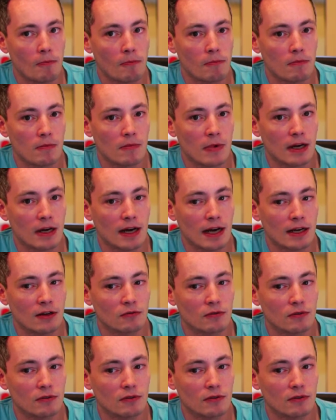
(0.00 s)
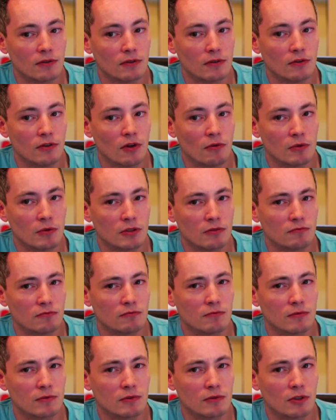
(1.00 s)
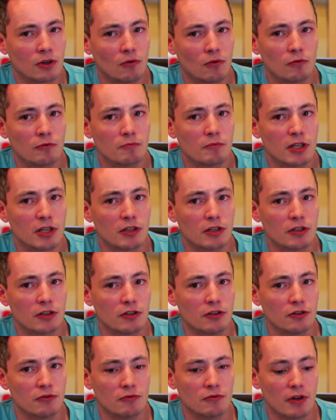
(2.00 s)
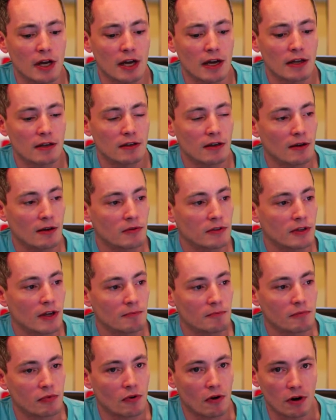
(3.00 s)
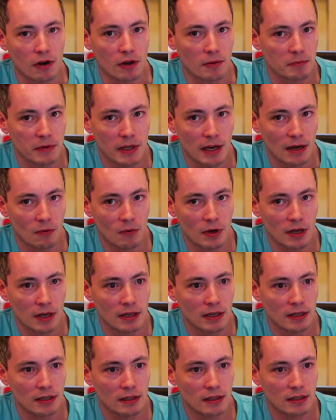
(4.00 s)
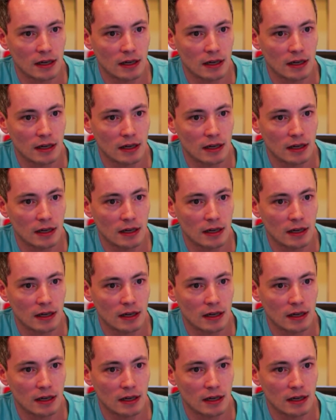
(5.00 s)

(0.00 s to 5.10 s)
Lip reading: And no one told me to do that. I was not brought up that way.